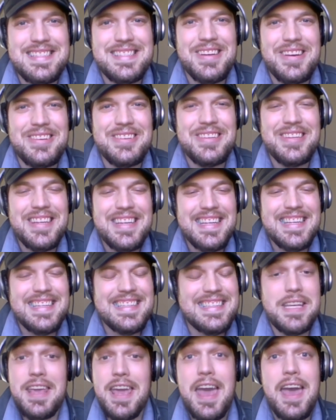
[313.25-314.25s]
So,
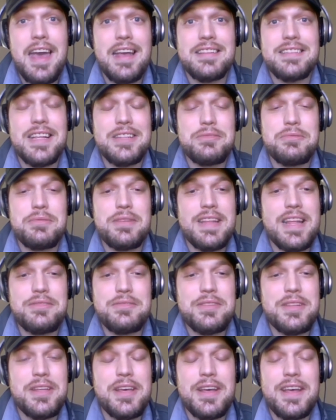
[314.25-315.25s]
yeah, that's really
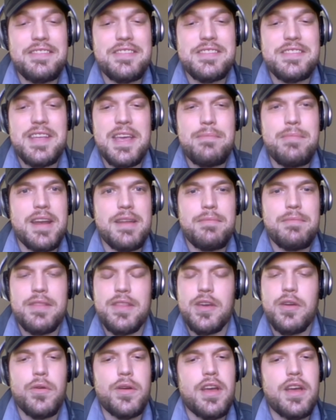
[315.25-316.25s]
that's really all I have to say about it.
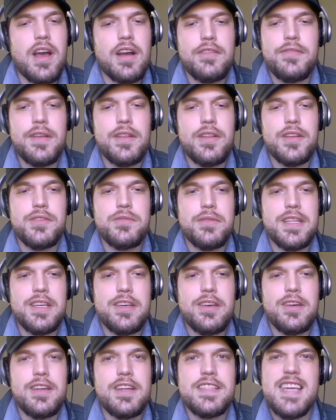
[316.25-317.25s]
The choreography looks really
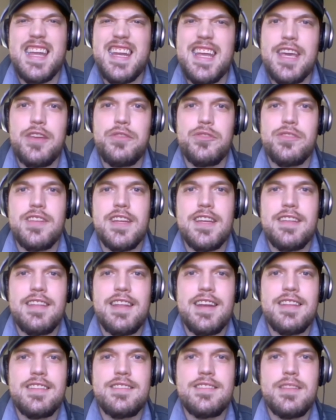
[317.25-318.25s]
good. It's kind of interesting
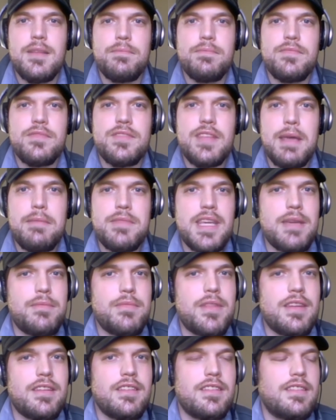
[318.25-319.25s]
that it's the same
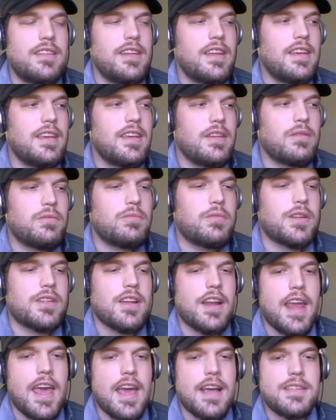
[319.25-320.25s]
team that worked
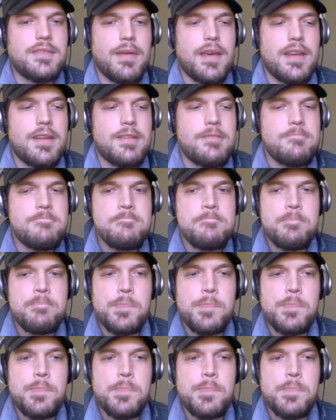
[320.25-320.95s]
on X Men.